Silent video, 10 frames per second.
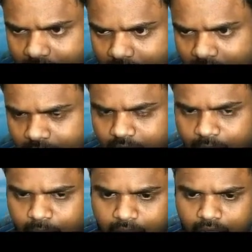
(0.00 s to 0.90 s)
and we
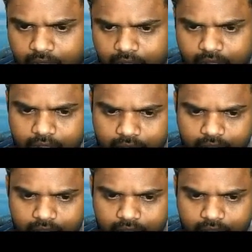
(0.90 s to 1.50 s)
can plot